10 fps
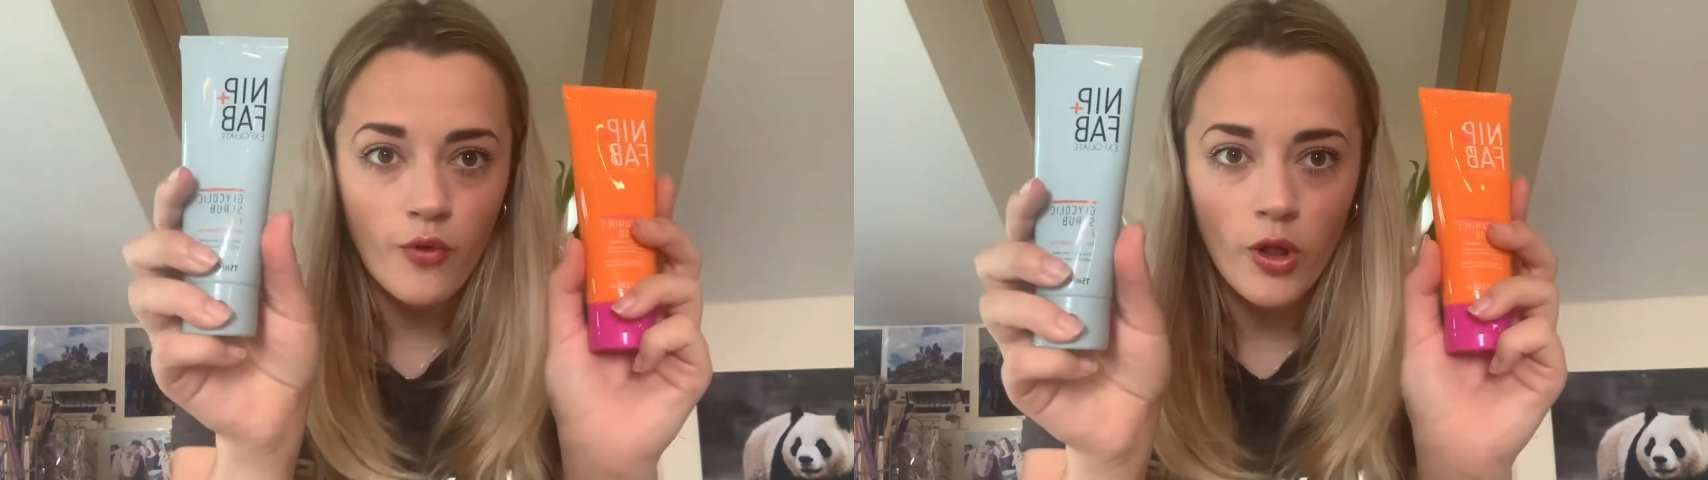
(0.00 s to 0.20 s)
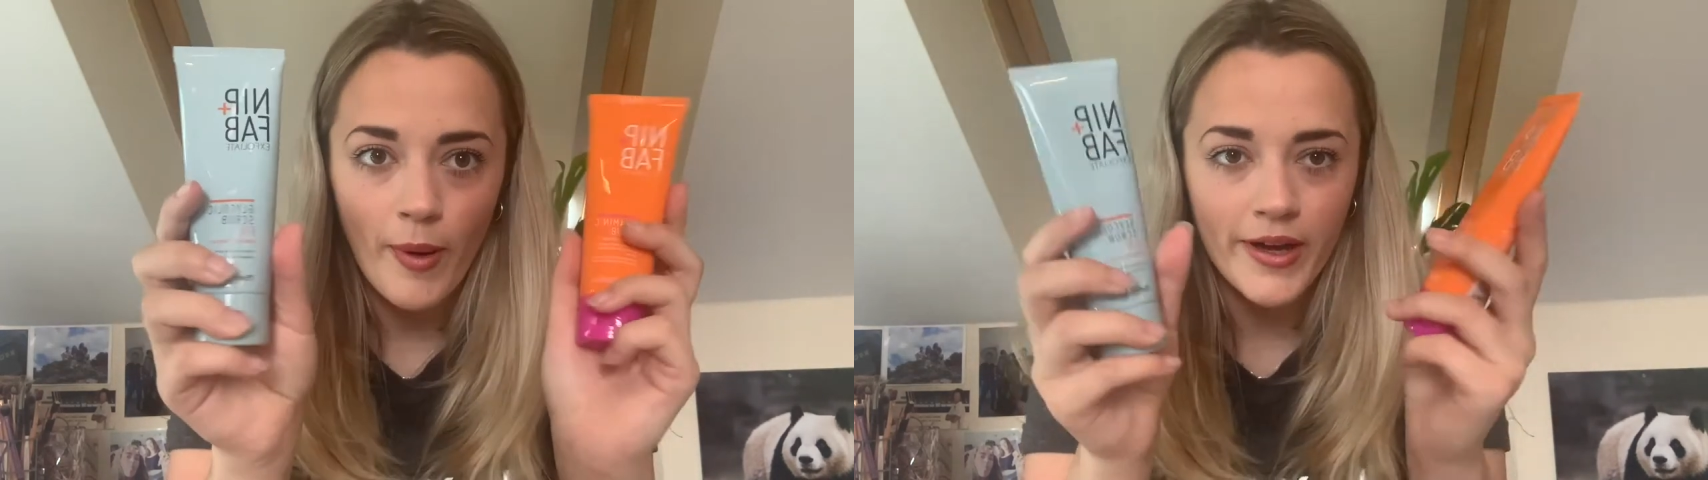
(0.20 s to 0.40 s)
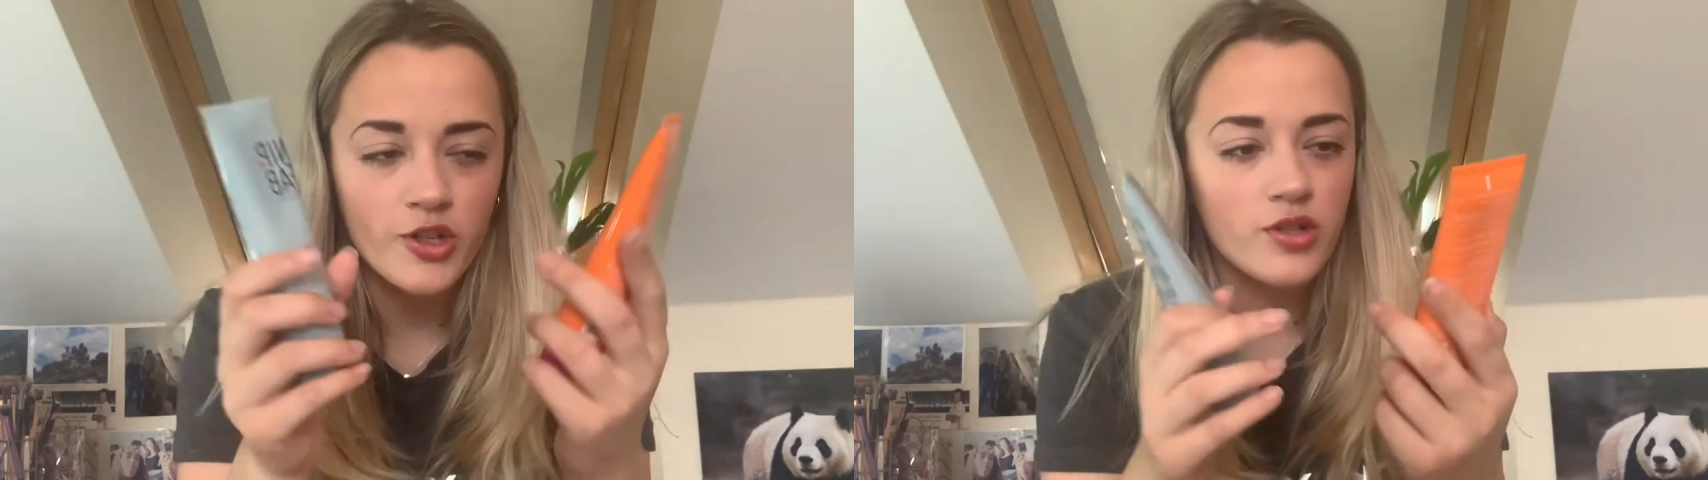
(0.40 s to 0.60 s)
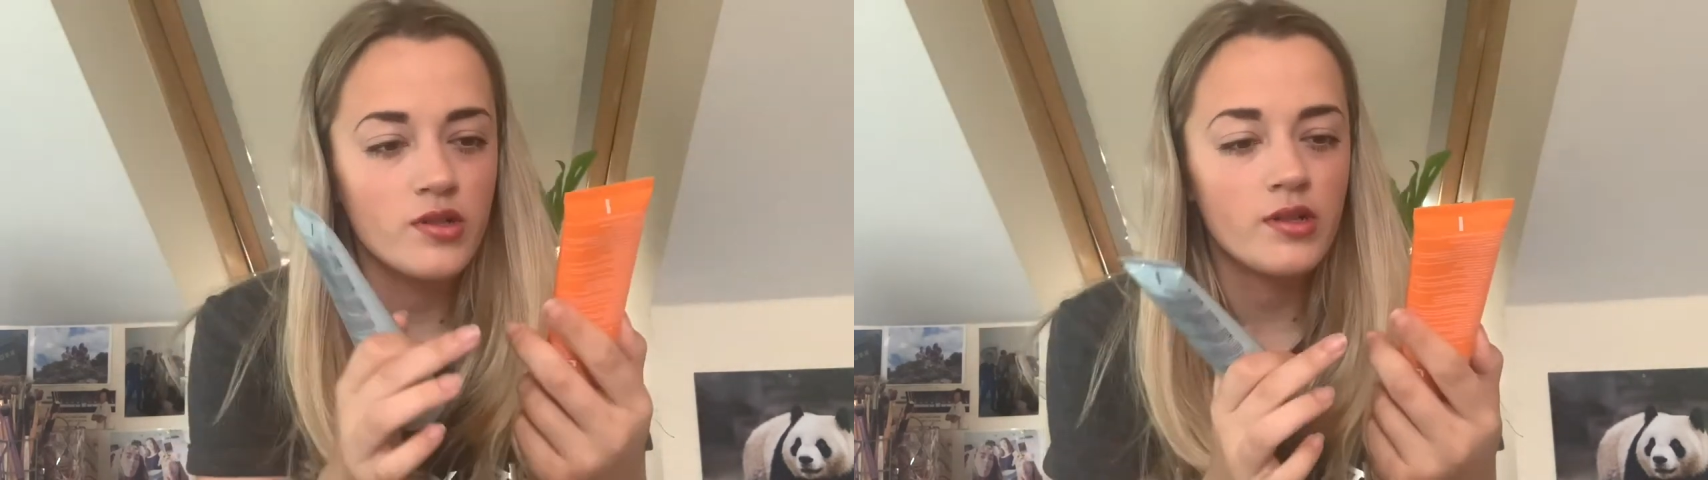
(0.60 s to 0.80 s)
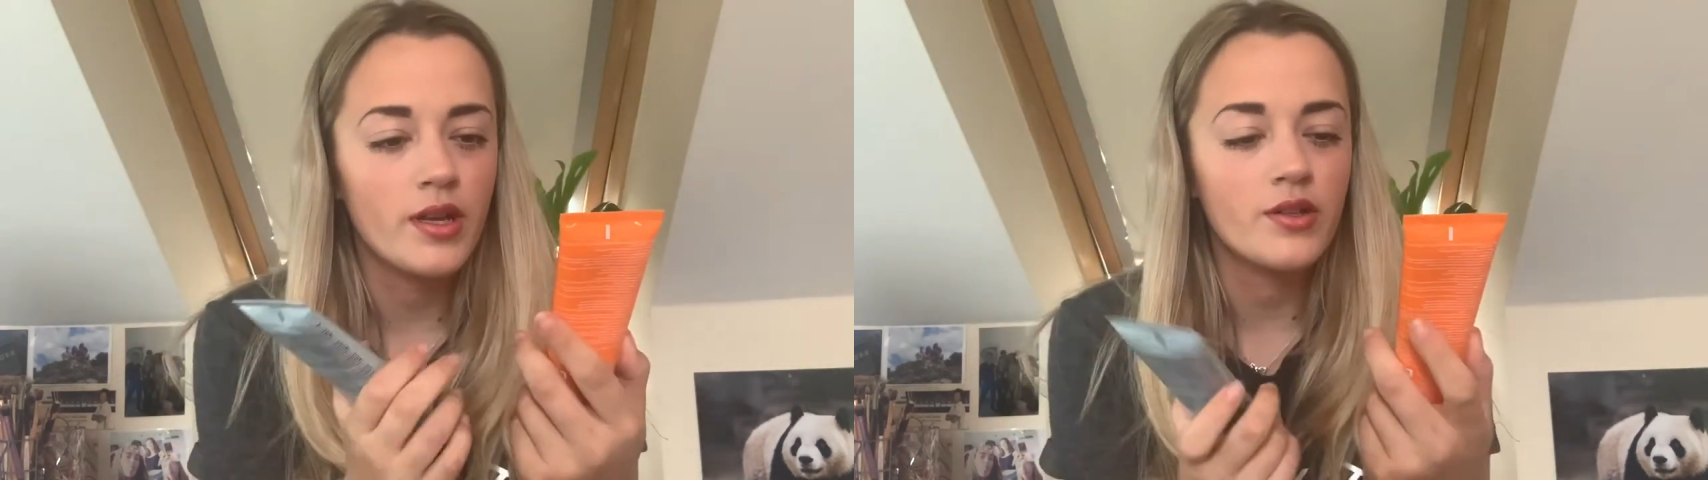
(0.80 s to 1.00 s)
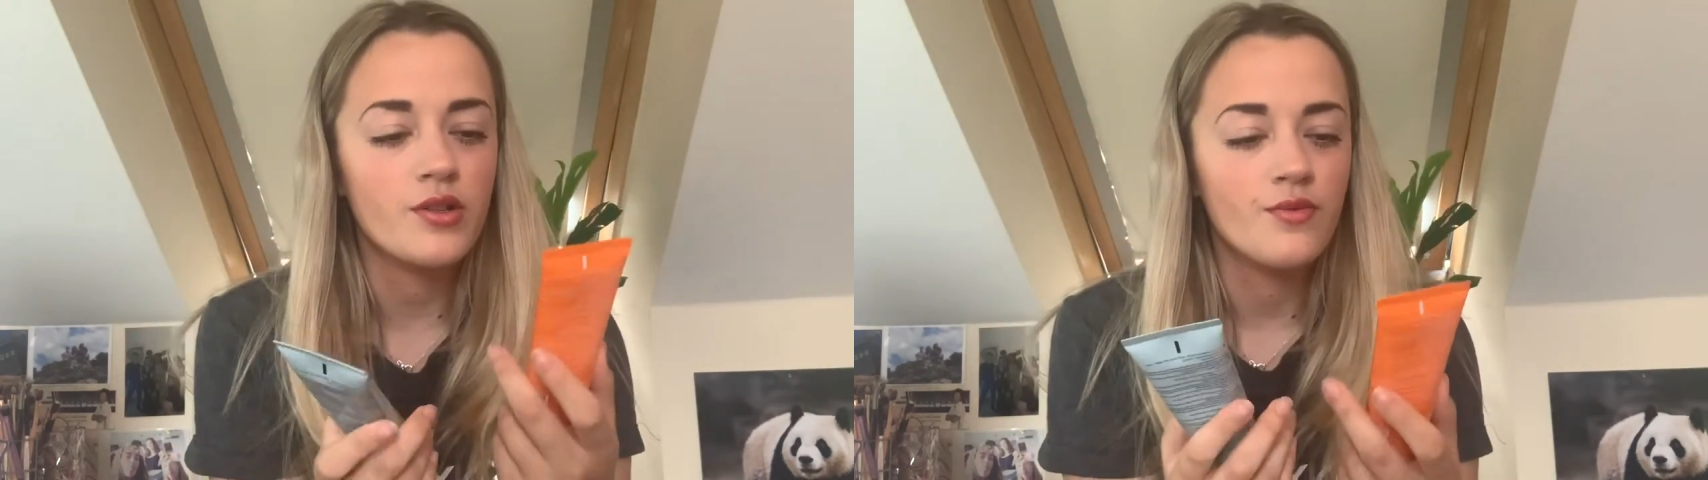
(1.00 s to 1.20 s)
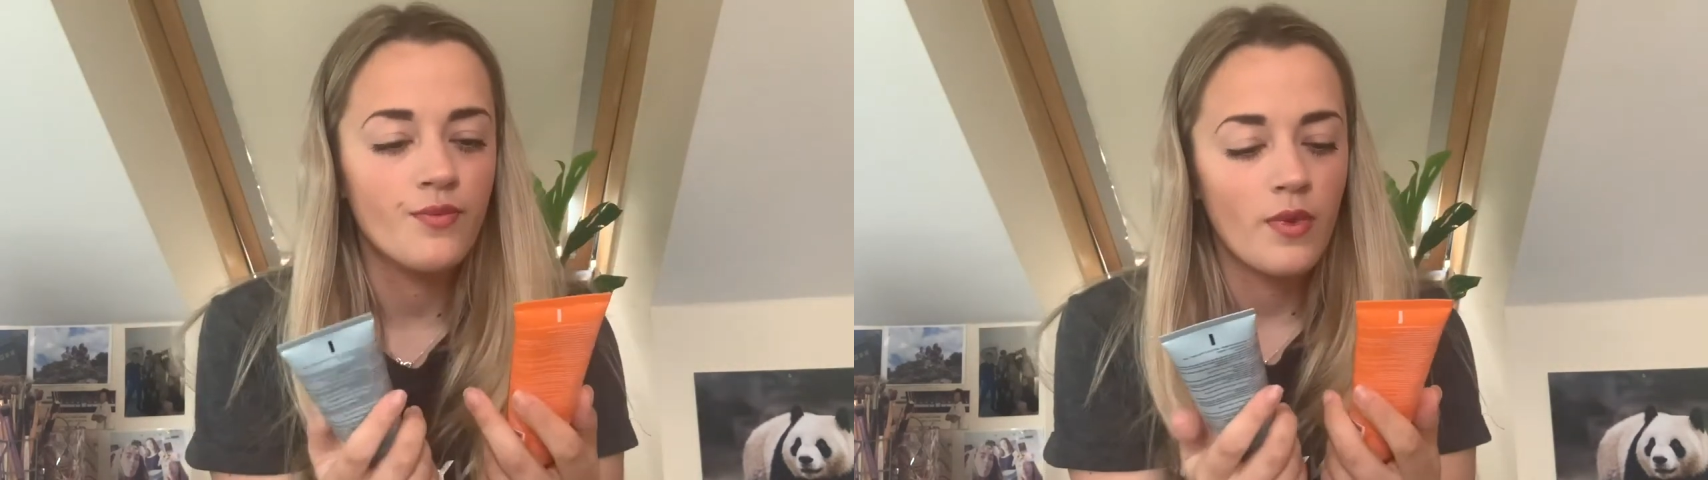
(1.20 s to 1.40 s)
what the packaging says.